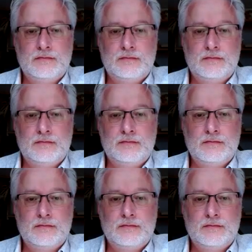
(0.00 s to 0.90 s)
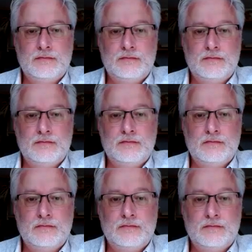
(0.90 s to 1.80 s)

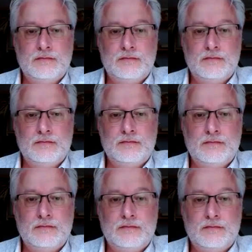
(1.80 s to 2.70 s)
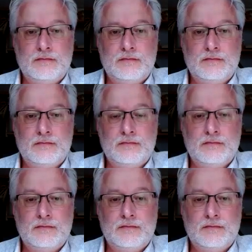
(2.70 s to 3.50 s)
The person shown says nothing.